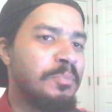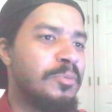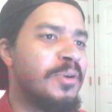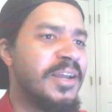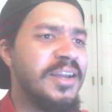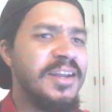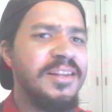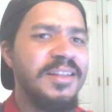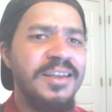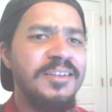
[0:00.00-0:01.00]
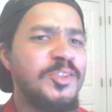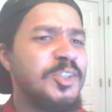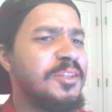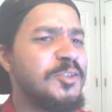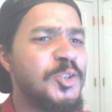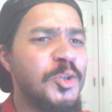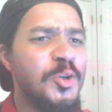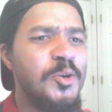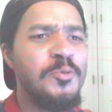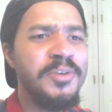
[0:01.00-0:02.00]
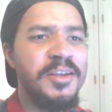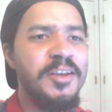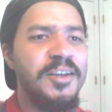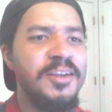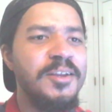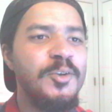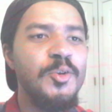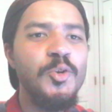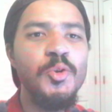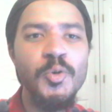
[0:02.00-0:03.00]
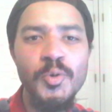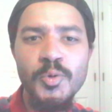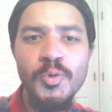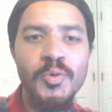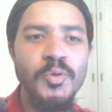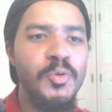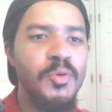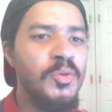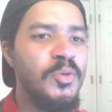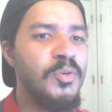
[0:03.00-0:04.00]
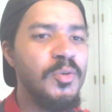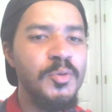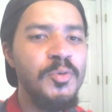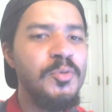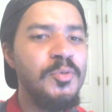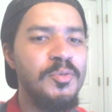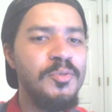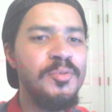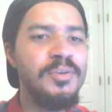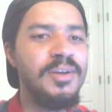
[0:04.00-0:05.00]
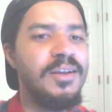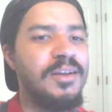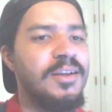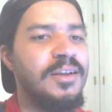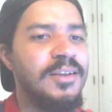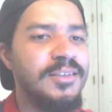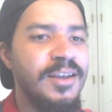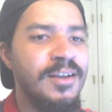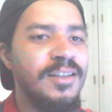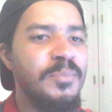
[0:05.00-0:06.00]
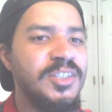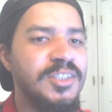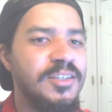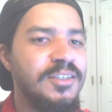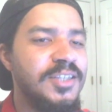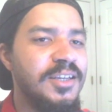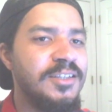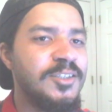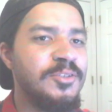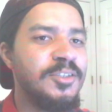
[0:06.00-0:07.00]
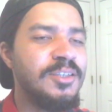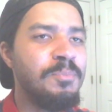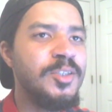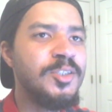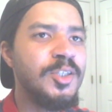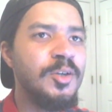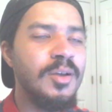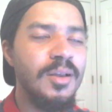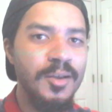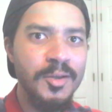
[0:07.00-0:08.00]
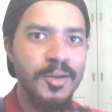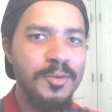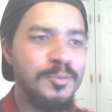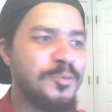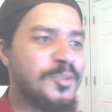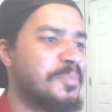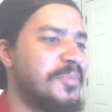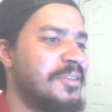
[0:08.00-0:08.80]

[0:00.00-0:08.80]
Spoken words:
Pray that they don't hear you. Now let me see you dance on your tippy toes,